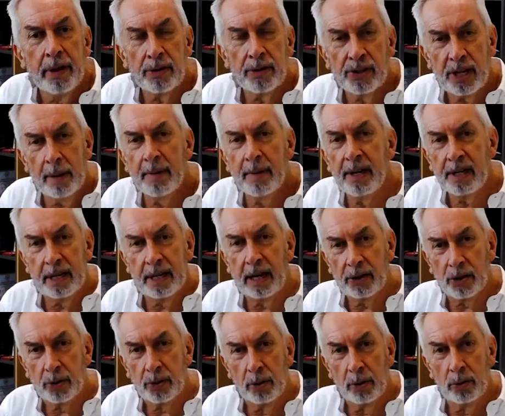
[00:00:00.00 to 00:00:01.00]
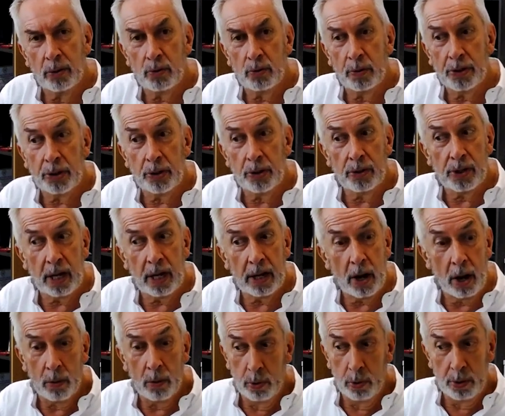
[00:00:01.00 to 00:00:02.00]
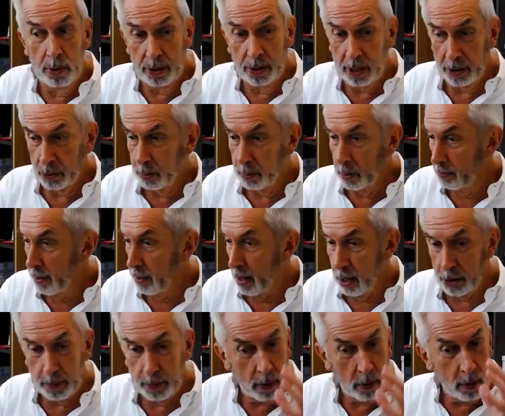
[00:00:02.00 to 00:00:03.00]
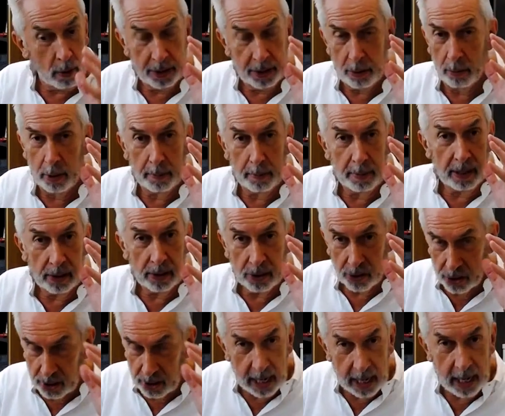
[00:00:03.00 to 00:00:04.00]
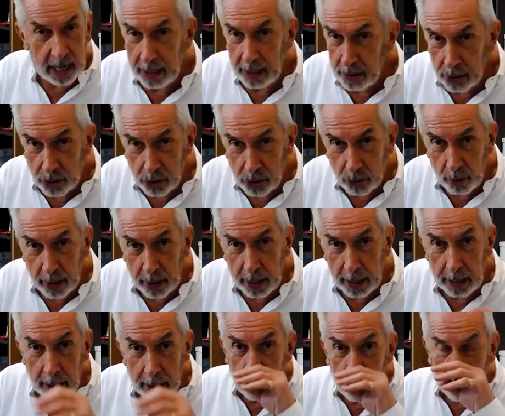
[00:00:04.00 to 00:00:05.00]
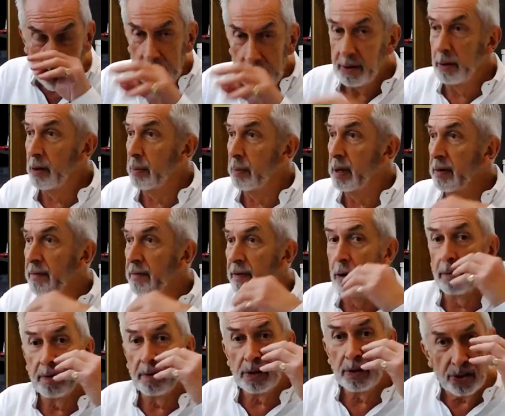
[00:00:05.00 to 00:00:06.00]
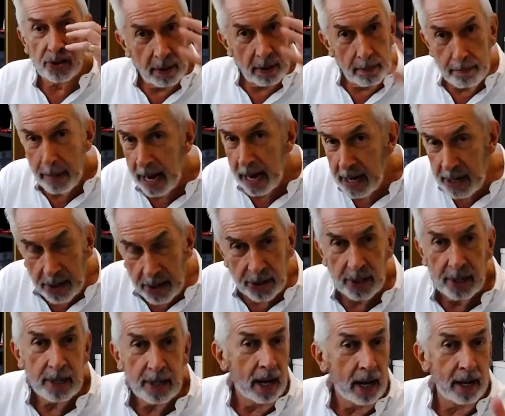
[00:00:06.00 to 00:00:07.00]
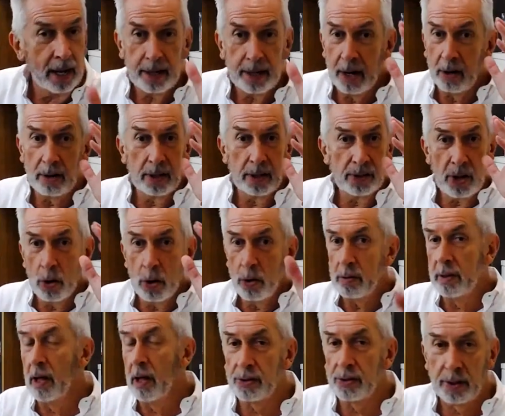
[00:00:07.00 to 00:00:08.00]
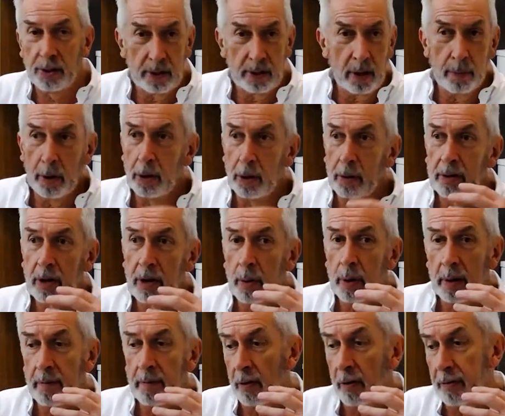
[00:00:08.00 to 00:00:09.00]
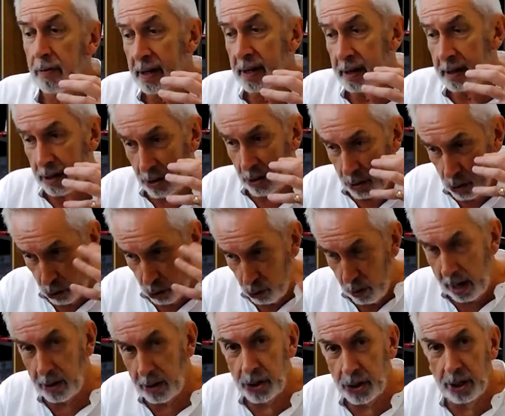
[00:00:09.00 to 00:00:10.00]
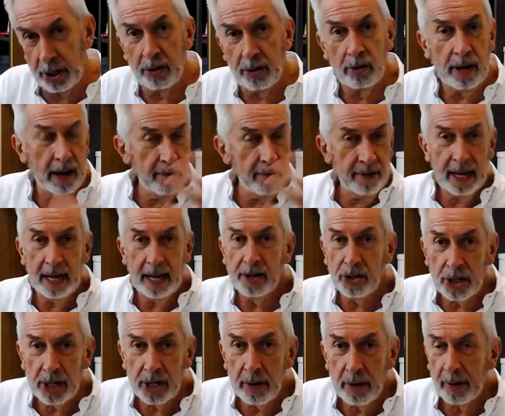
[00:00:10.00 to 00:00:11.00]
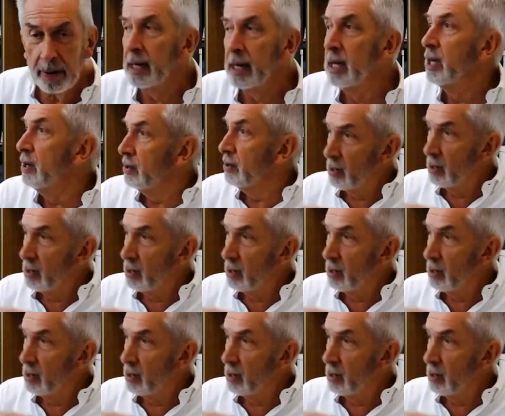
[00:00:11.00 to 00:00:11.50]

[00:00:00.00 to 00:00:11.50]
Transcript: there are some industrials which you say, I wouldn't touch with a pole. I don't want to be in the steel industry. I don't want to be involved in cement. Uh, you know, there's lots of, I don't want to be involved in construction and heavy engineering.